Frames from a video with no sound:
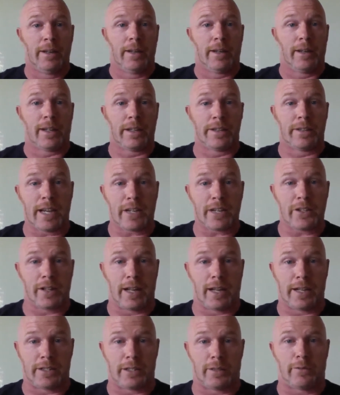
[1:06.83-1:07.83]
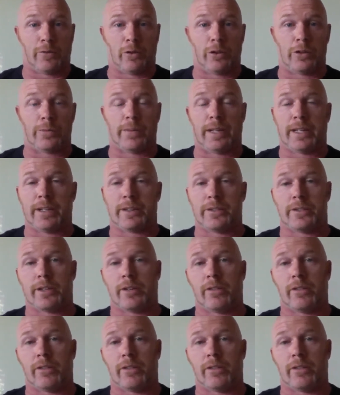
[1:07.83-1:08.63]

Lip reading: contextualize this for you because there